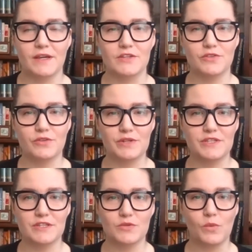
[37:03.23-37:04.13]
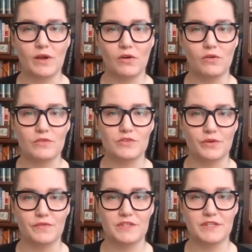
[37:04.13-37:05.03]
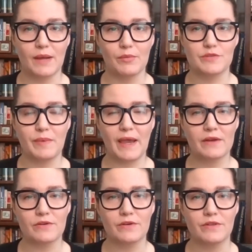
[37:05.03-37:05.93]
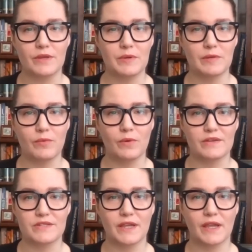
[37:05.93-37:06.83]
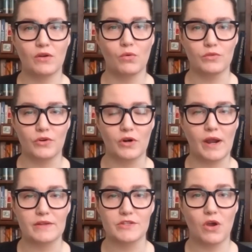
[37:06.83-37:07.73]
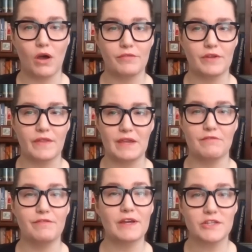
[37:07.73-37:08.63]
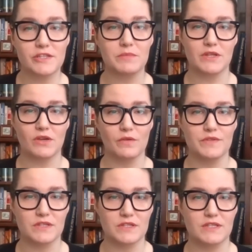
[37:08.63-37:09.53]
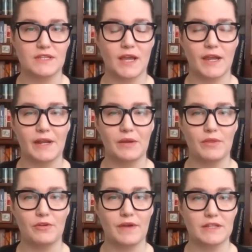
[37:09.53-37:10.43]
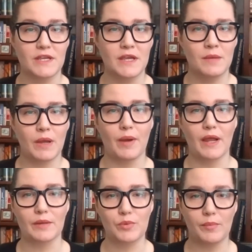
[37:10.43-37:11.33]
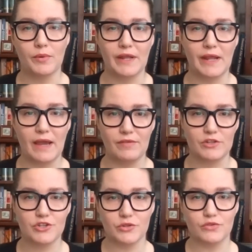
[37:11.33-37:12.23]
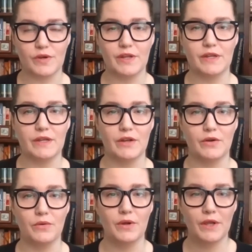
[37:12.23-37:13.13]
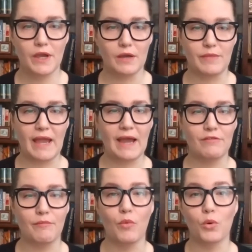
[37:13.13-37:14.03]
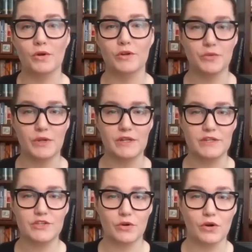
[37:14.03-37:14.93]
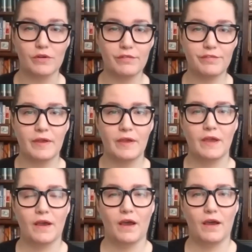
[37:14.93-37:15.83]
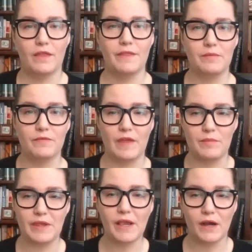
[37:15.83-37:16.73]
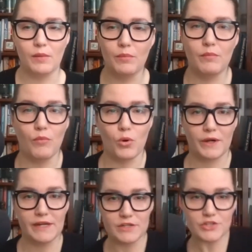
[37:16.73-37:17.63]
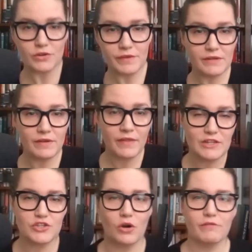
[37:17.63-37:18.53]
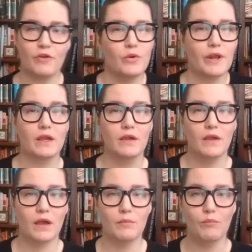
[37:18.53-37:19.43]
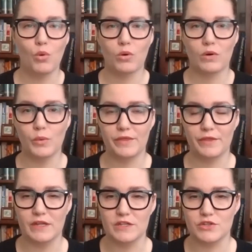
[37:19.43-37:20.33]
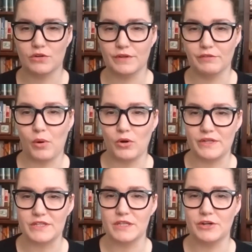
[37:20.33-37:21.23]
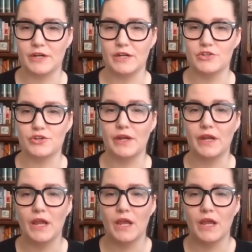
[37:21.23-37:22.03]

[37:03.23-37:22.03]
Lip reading: So there is this well sort of established pattern that people, as they get older, as often they invest themselves in the society, whether that's by buying property, having children, you know, they have more to conserve. They become more conservative and they start voting more with the conservative parties in their country.